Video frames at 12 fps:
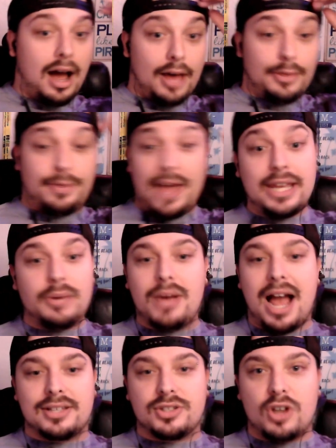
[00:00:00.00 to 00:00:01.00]
Thank you
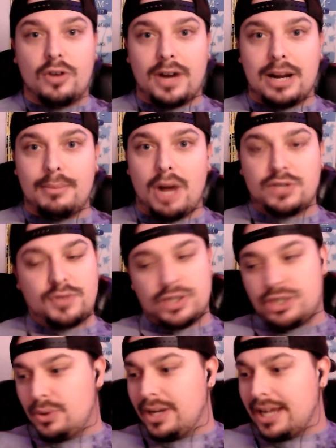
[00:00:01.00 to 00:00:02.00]
guys so very much for
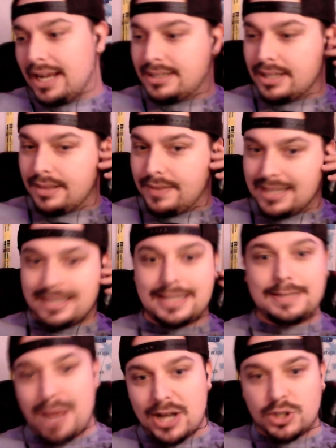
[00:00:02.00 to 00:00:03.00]
tuning into this
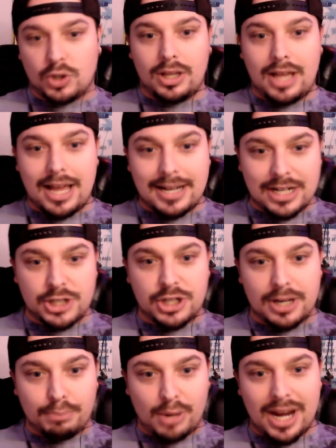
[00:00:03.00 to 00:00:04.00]
special
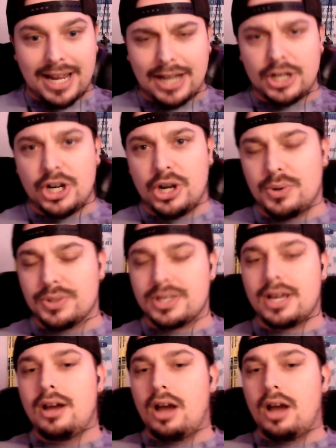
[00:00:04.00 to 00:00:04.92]
edition breaking news